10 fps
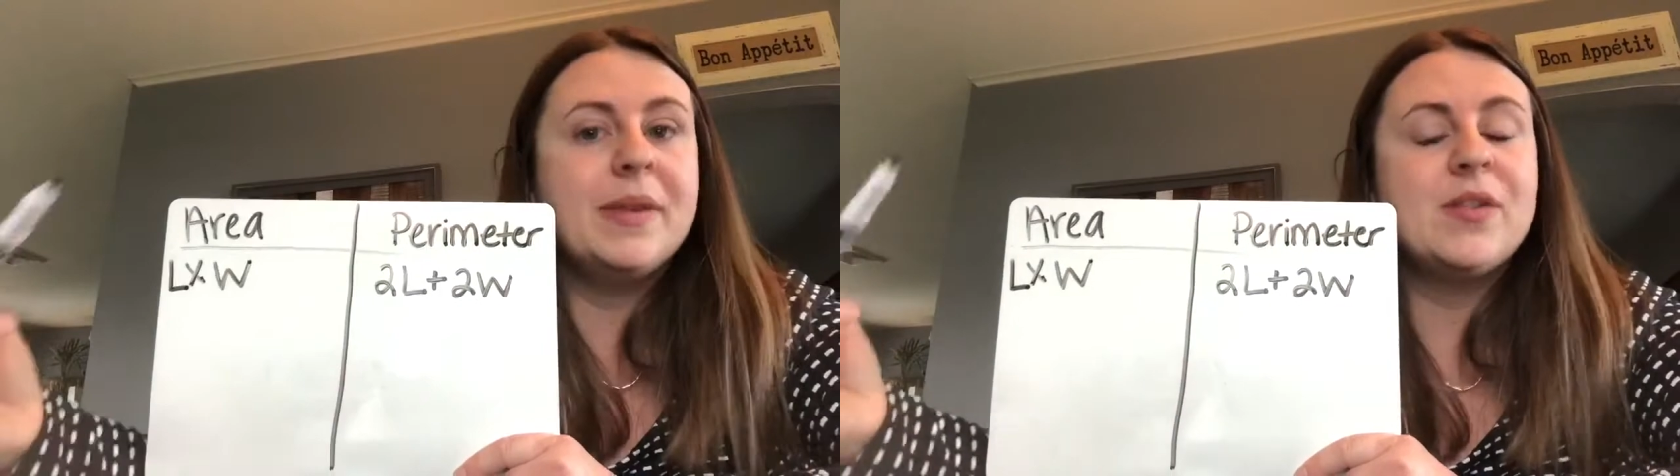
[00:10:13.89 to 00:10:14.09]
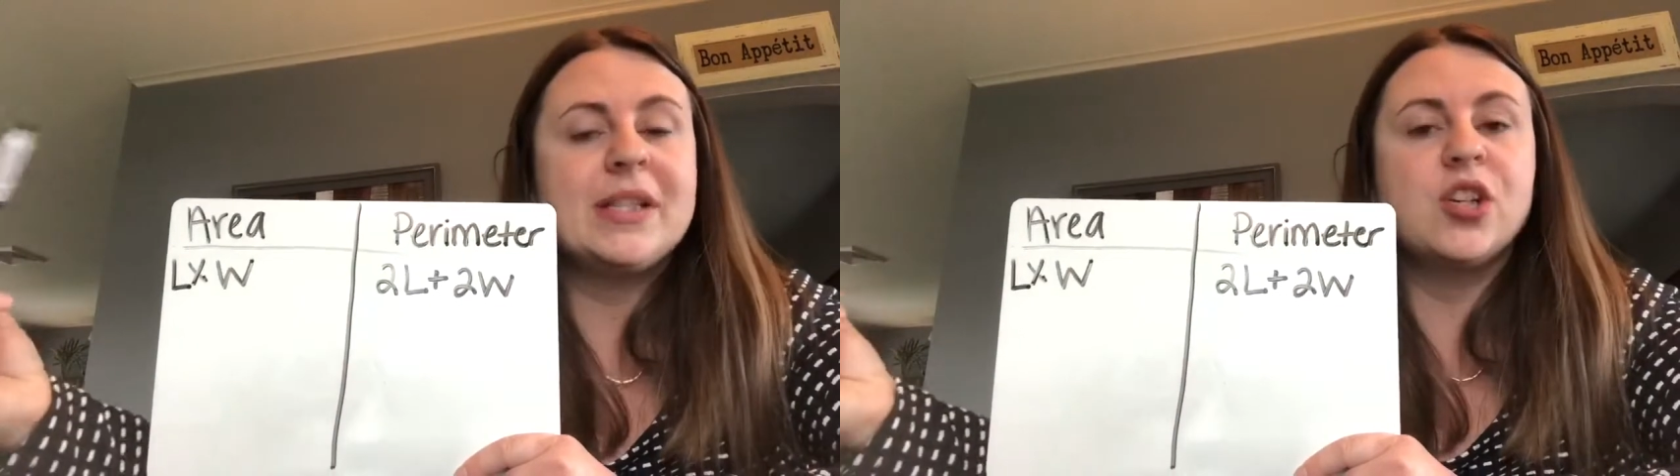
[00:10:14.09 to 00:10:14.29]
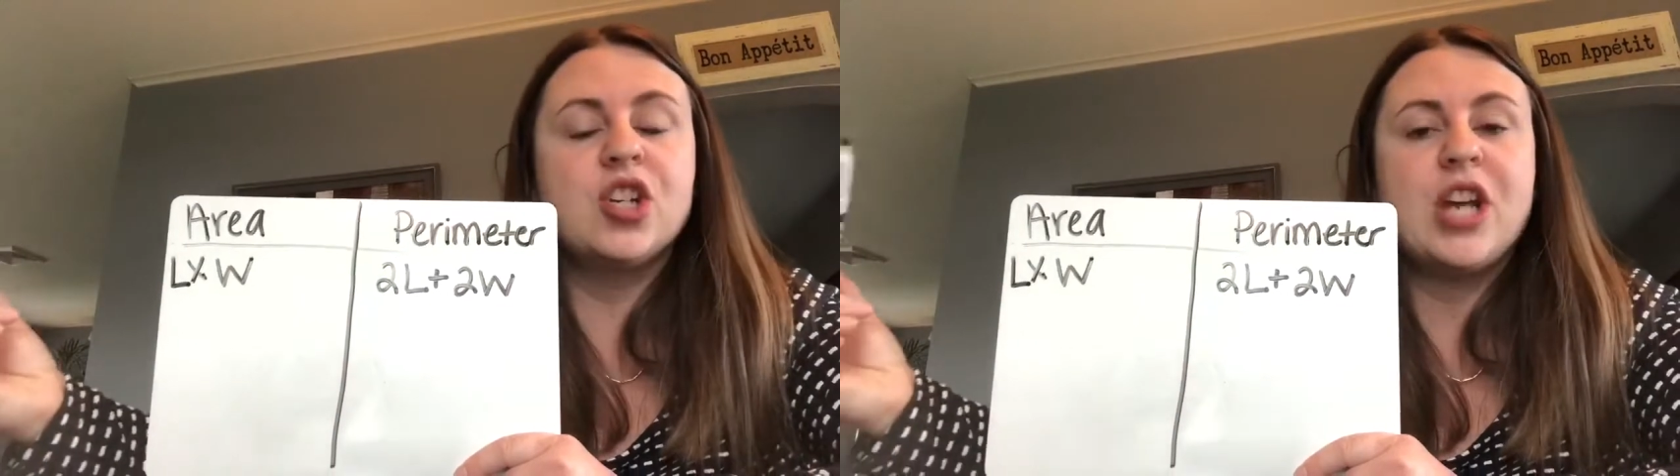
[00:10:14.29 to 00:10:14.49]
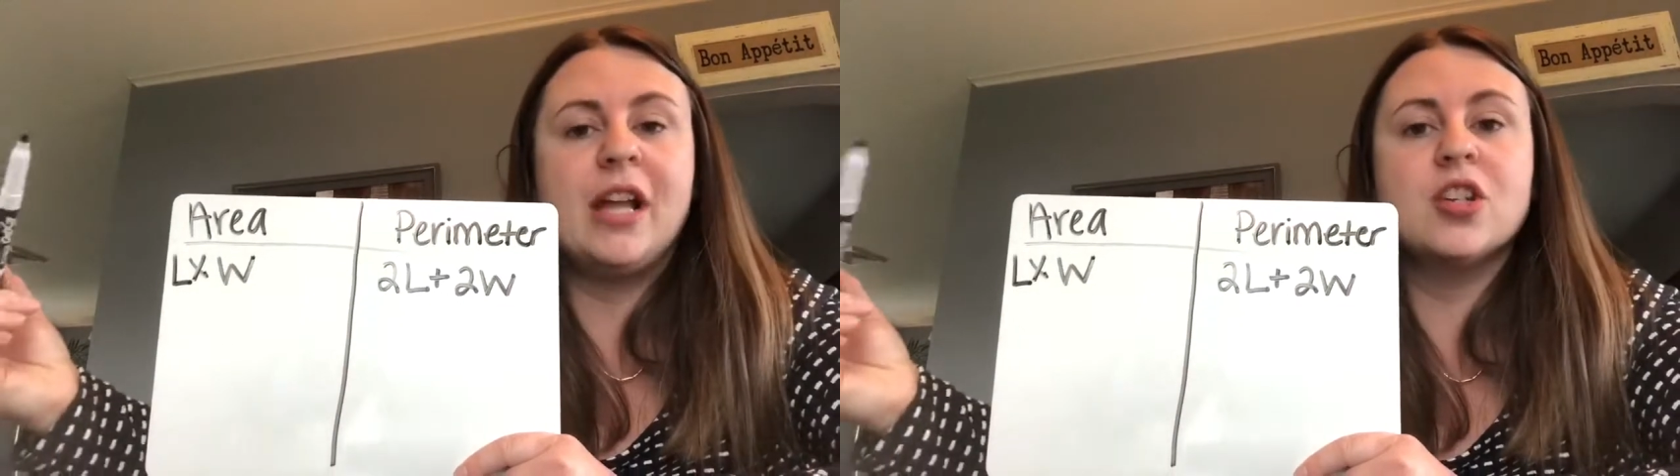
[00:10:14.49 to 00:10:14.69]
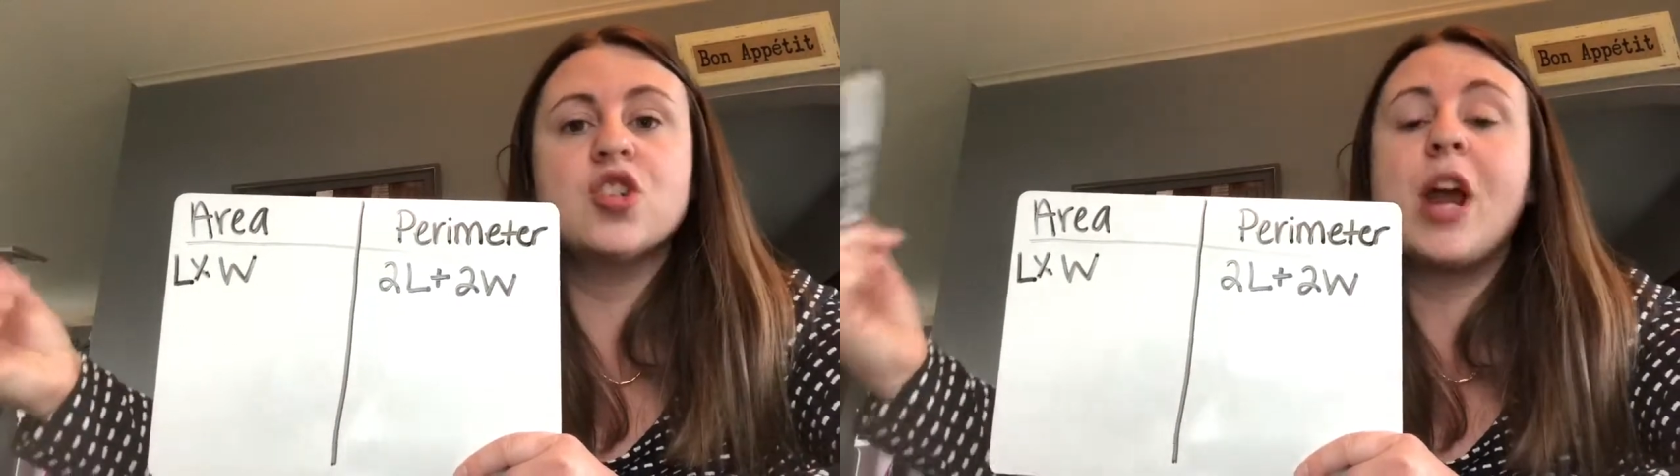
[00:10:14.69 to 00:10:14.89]
so that's a good
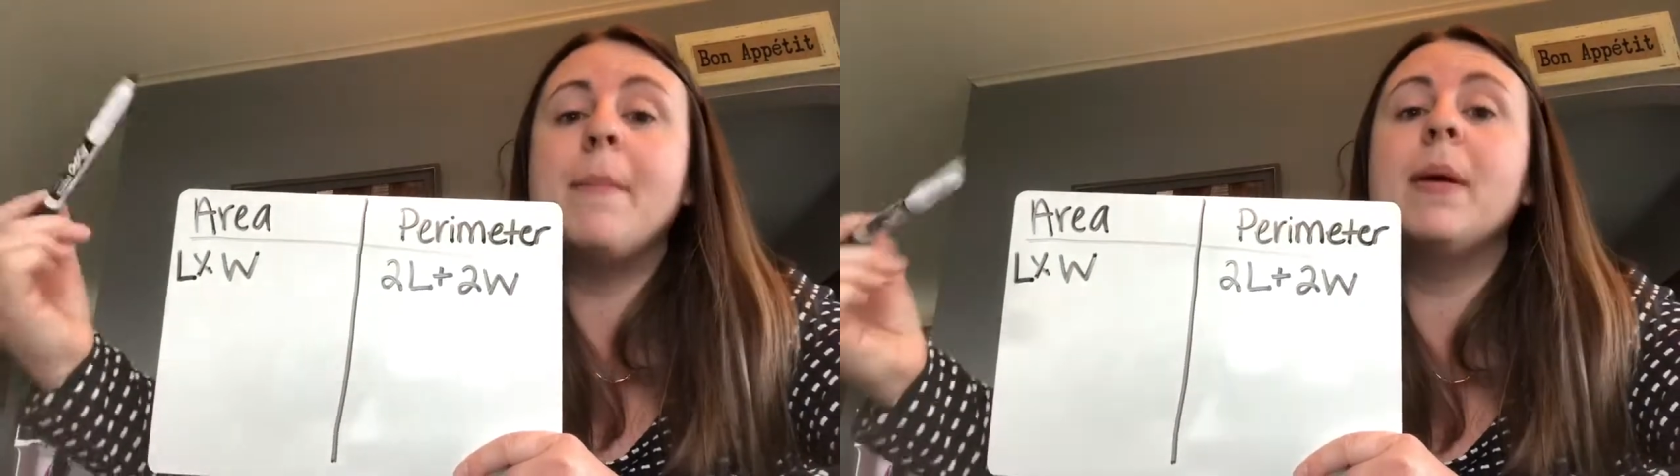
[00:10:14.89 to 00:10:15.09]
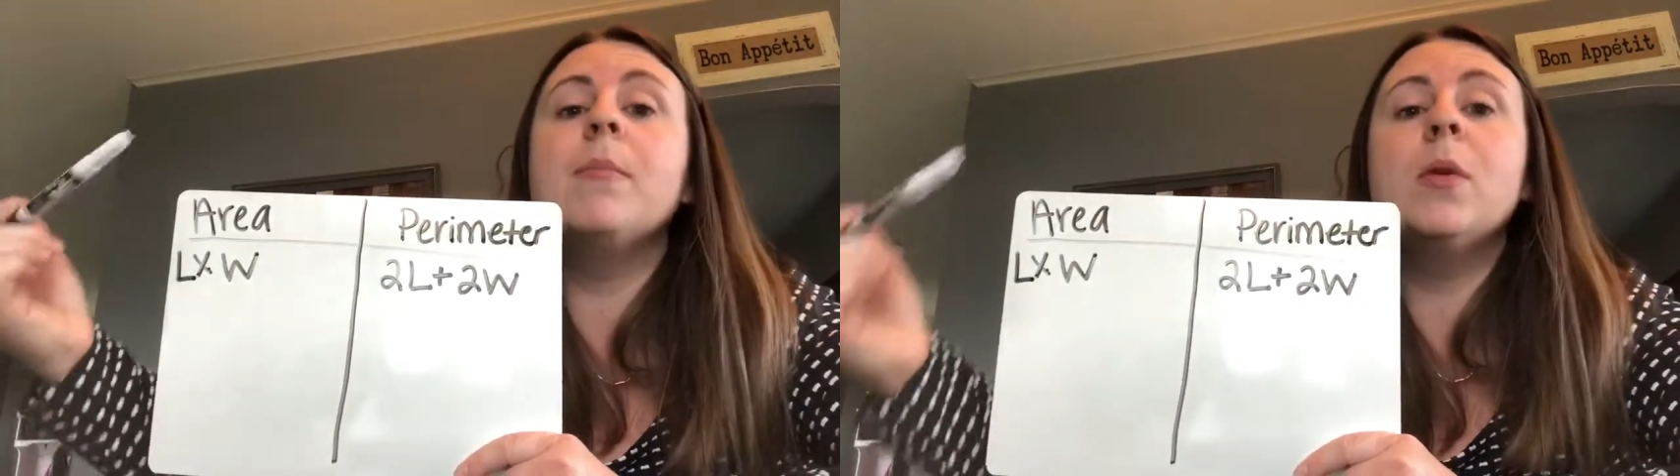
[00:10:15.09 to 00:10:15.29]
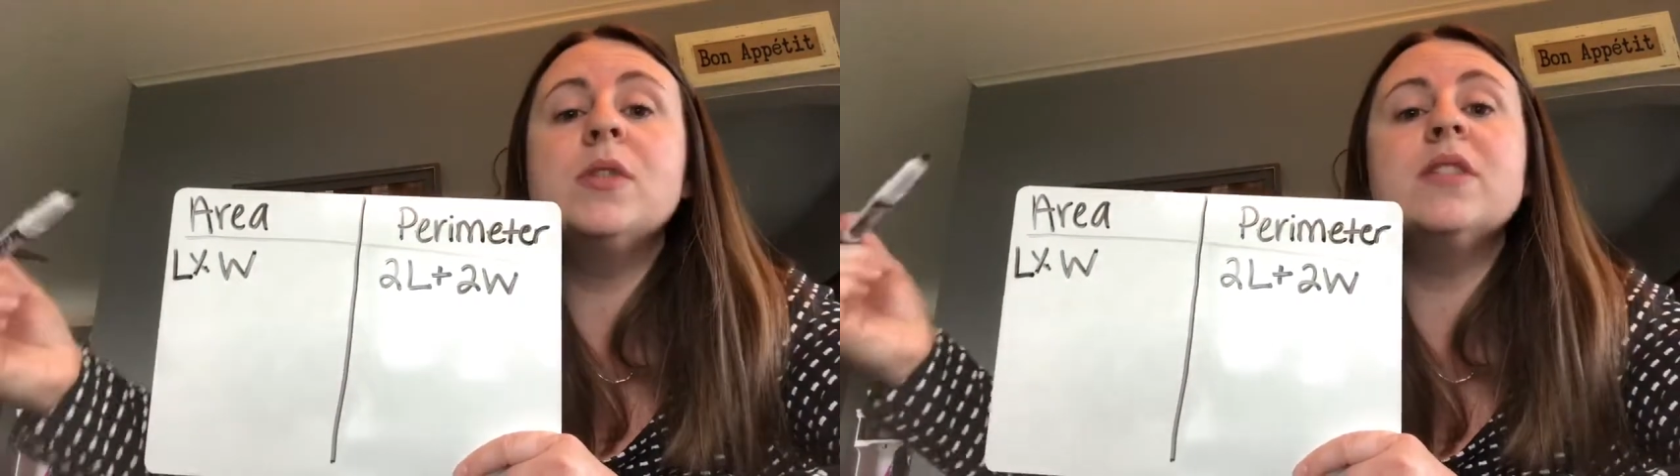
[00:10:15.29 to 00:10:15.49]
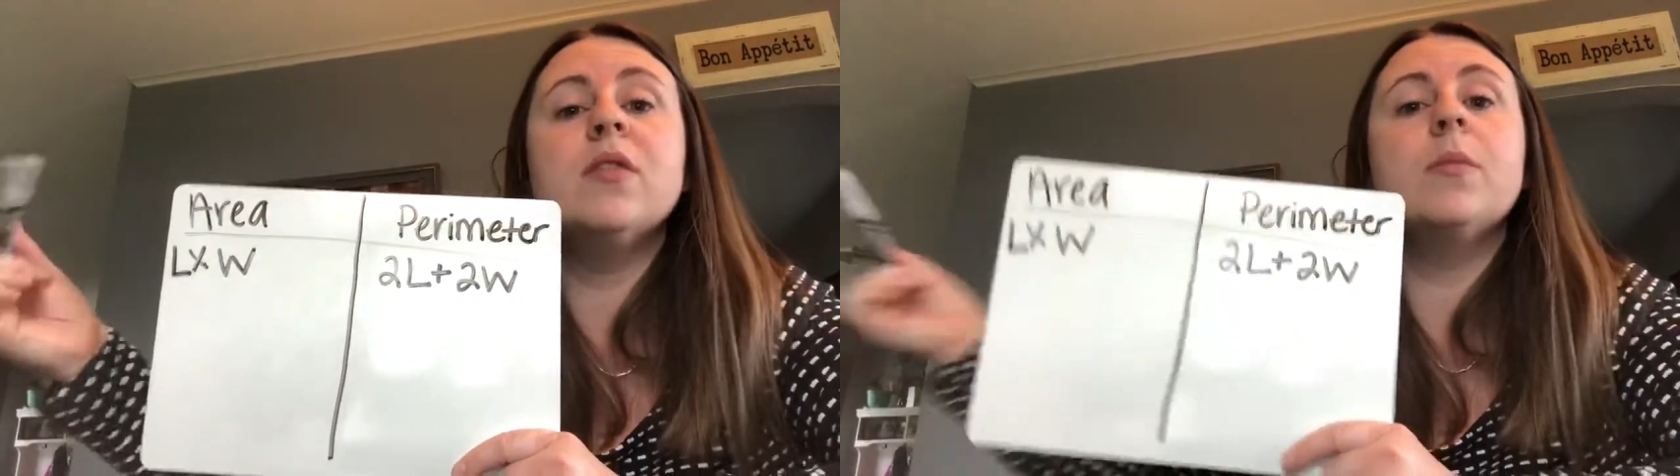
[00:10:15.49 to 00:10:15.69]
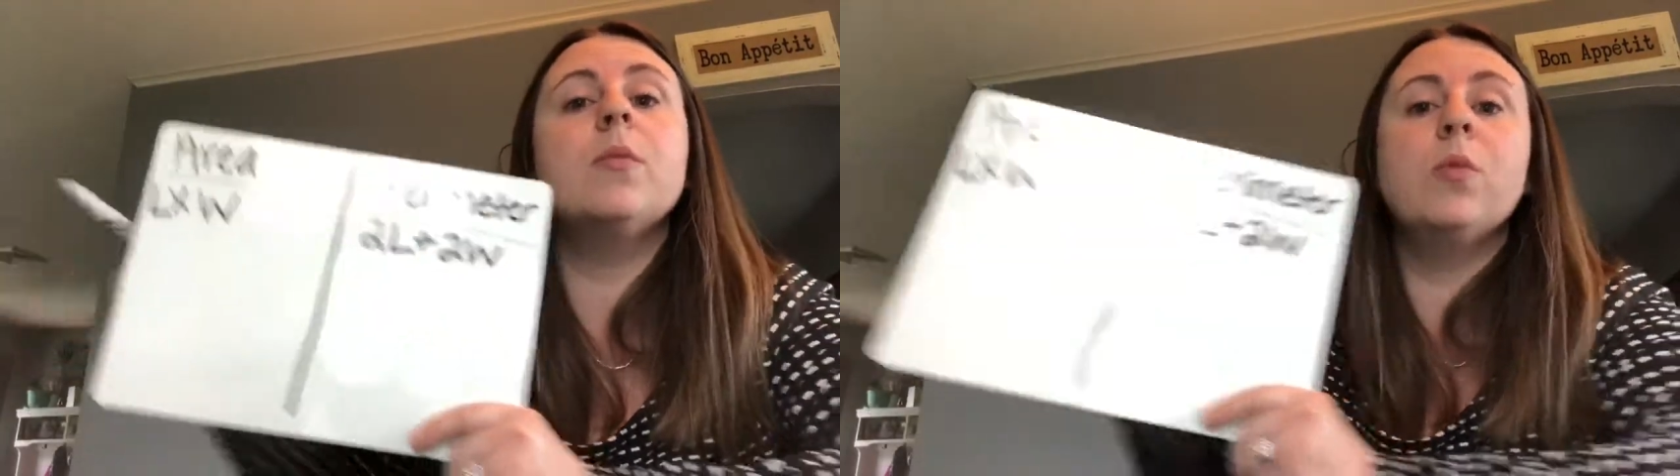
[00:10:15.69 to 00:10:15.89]
challenge to try, but most of them